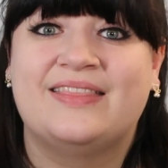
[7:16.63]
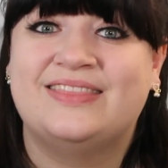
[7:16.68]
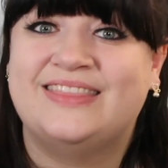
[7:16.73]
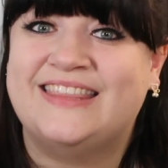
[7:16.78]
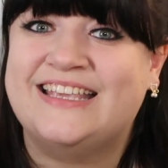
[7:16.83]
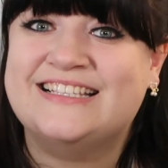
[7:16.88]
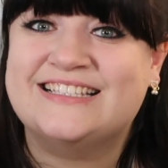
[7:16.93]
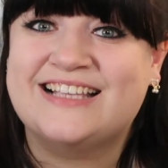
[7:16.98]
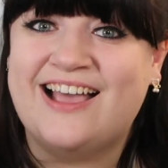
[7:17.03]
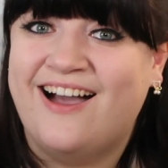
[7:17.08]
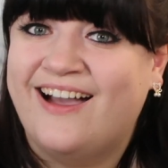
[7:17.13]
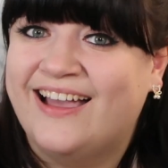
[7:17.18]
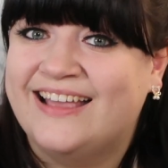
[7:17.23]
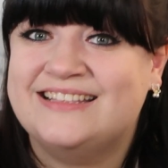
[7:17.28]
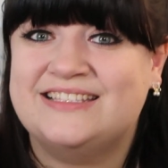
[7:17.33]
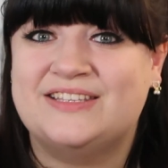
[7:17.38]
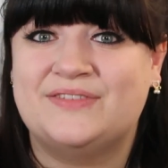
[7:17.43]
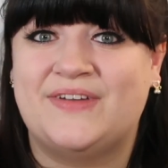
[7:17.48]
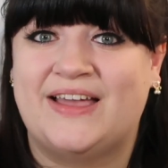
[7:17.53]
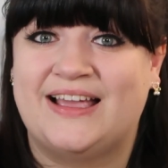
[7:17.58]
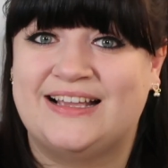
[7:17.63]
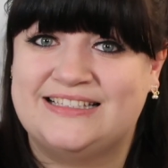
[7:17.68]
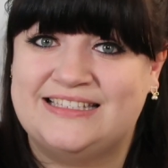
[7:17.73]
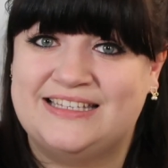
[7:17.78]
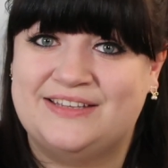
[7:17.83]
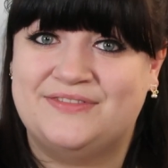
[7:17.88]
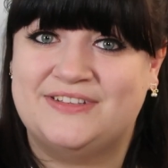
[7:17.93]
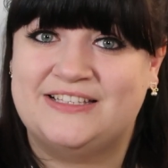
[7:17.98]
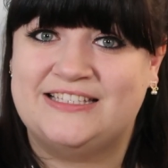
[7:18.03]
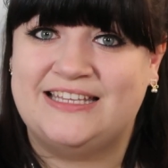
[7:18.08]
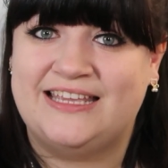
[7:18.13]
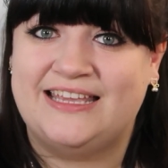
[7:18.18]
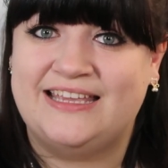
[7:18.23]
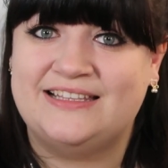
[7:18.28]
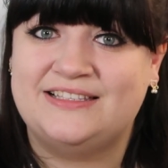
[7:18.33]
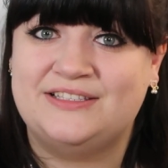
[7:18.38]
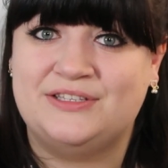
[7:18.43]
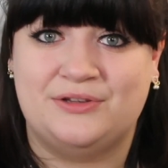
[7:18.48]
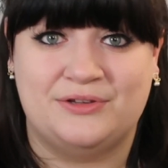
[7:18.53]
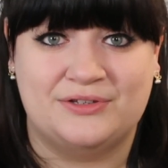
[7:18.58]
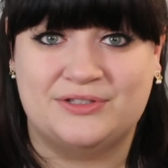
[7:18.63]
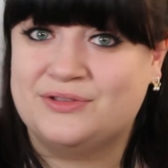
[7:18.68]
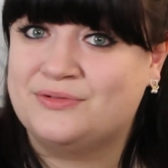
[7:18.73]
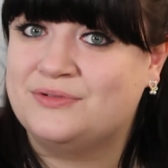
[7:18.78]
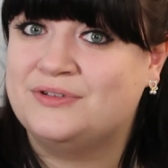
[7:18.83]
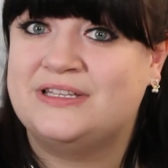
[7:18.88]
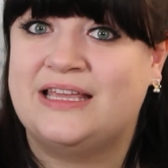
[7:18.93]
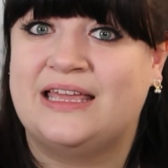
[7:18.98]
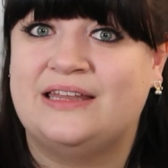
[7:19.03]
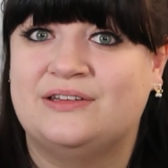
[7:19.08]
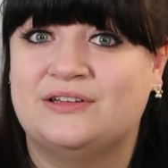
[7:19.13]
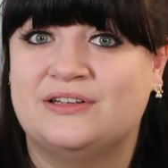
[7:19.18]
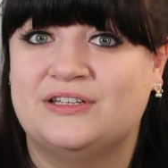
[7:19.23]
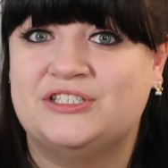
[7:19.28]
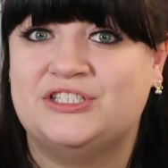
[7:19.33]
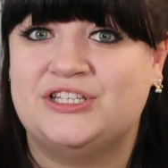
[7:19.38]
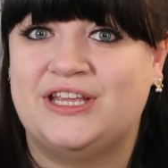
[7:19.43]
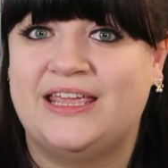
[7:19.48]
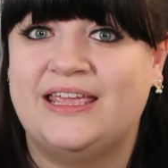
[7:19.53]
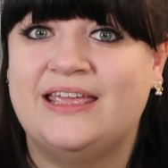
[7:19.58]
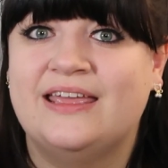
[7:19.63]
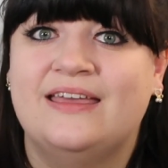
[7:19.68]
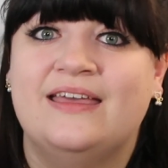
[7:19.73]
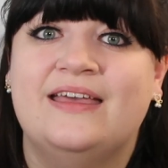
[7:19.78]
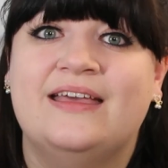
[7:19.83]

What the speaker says: These kinds of activities used through technology